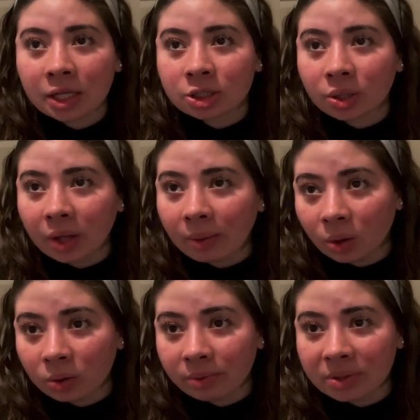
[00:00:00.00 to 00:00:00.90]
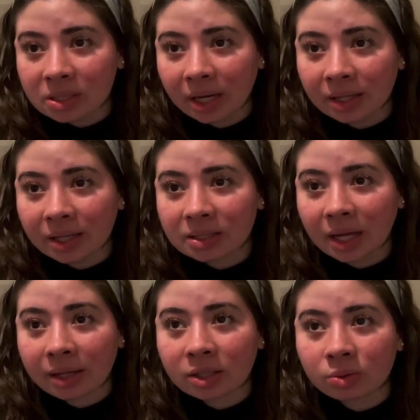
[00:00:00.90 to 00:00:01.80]
So that was the only reason I let it
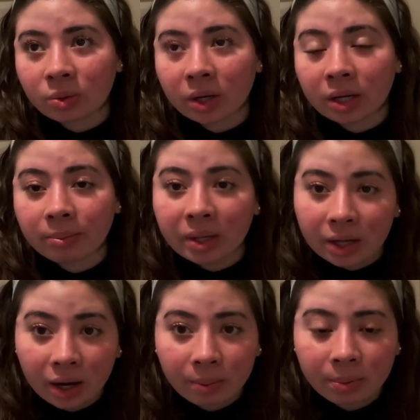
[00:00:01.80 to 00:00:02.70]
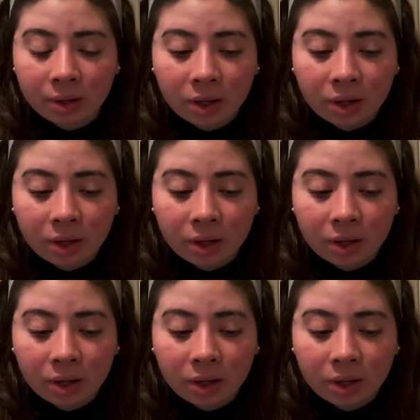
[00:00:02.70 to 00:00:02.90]
slide, because we were going to meet up